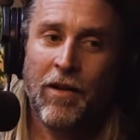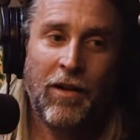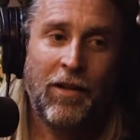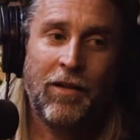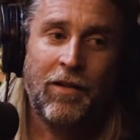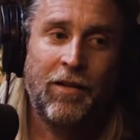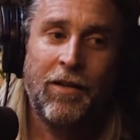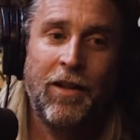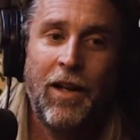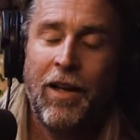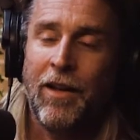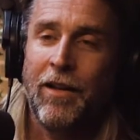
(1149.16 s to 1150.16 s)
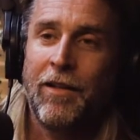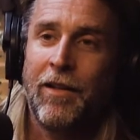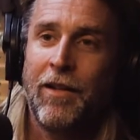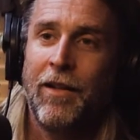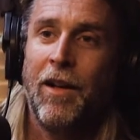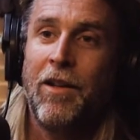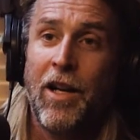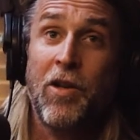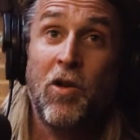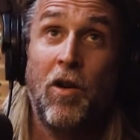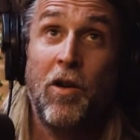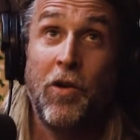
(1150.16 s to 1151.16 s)
like,
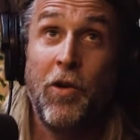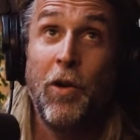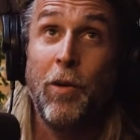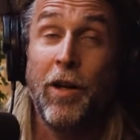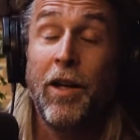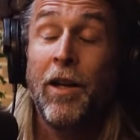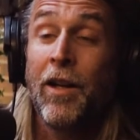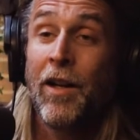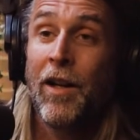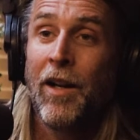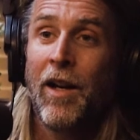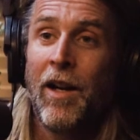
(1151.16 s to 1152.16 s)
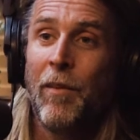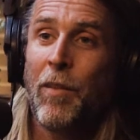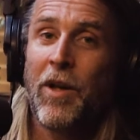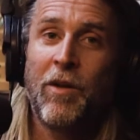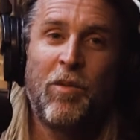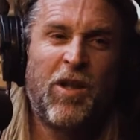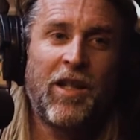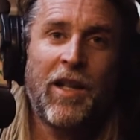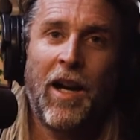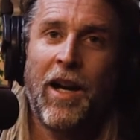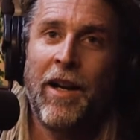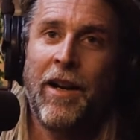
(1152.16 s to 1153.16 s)
sure, I could do it, but it was just
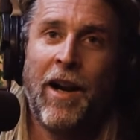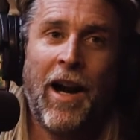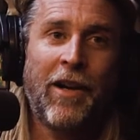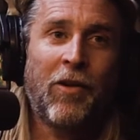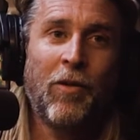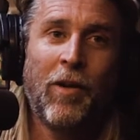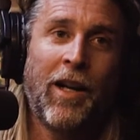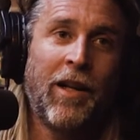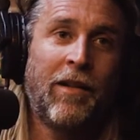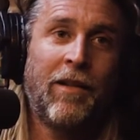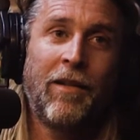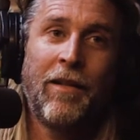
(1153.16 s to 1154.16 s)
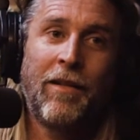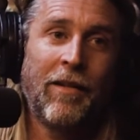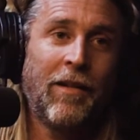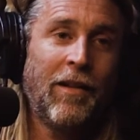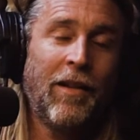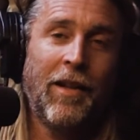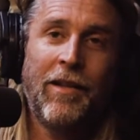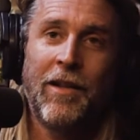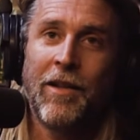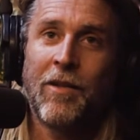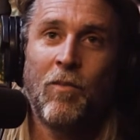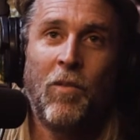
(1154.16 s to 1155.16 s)
unnatural, and it
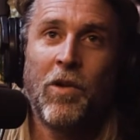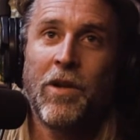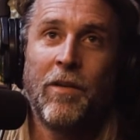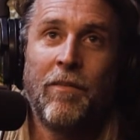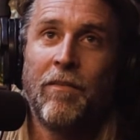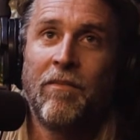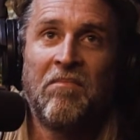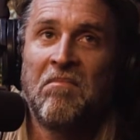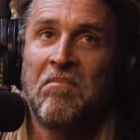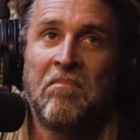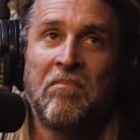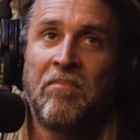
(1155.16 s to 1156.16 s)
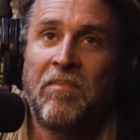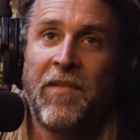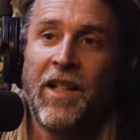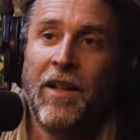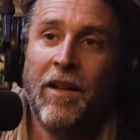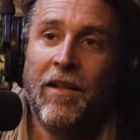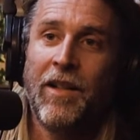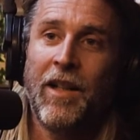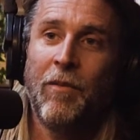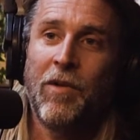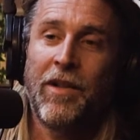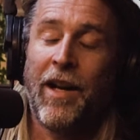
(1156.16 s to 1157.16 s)
just wasn't,
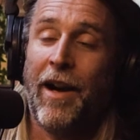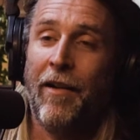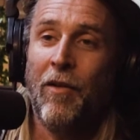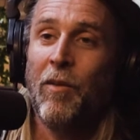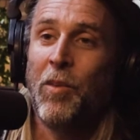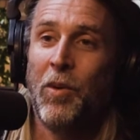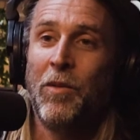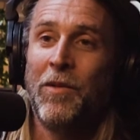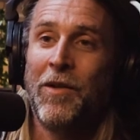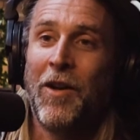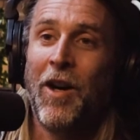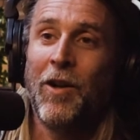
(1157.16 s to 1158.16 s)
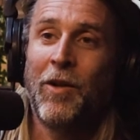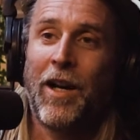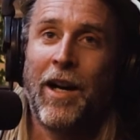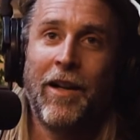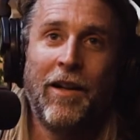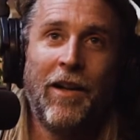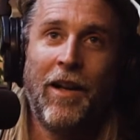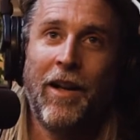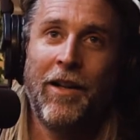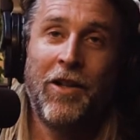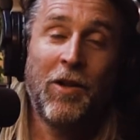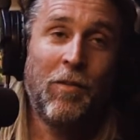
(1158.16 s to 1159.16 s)
it was terrible. I look at it
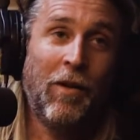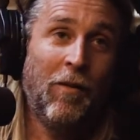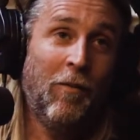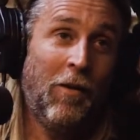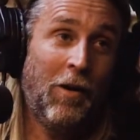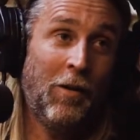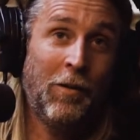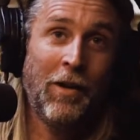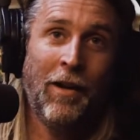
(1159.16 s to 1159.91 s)
and just went, whoa,